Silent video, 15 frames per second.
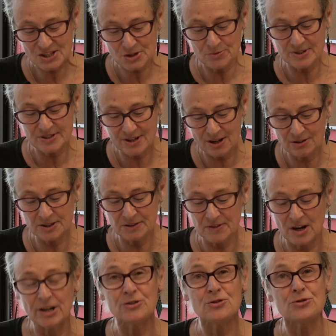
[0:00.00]
As a result
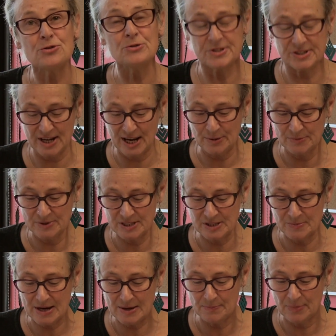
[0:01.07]
of untrue
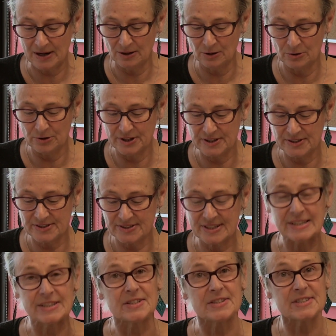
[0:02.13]
statements made by
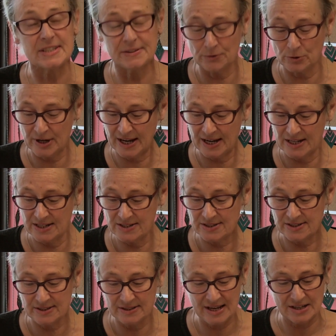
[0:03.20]
lawyers in a civil
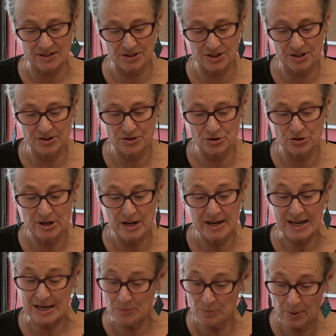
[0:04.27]
case that turned
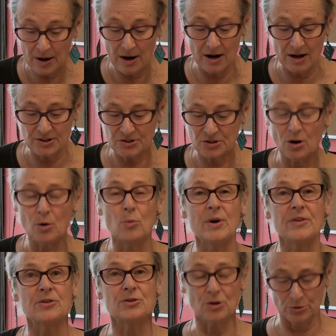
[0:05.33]
in part
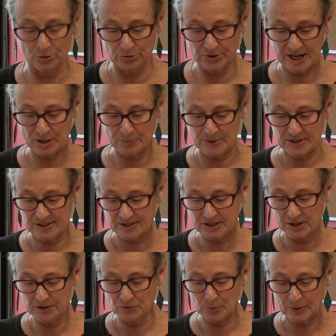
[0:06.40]
on whether Donald had been
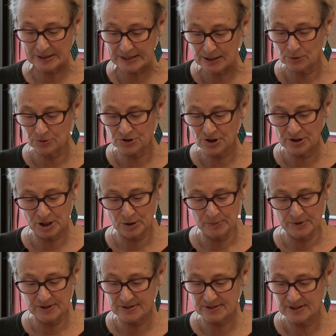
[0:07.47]
served with legal
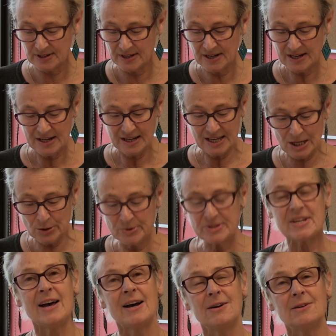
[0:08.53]
documents, he
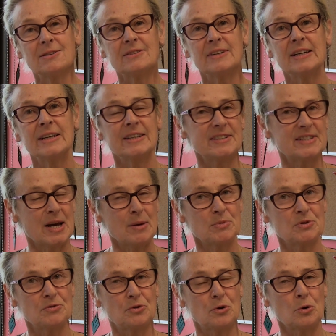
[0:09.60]
was held in
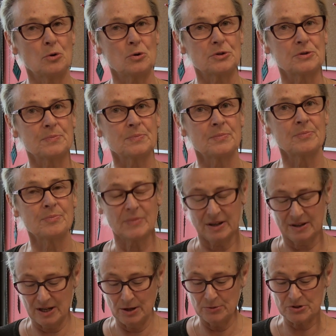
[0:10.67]
contempt of court.
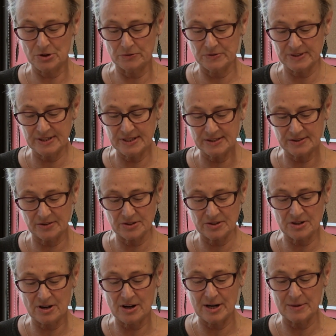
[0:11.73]
He was overseas at
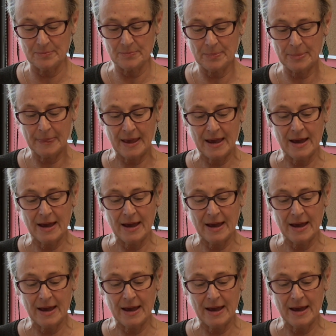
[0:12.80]
the time.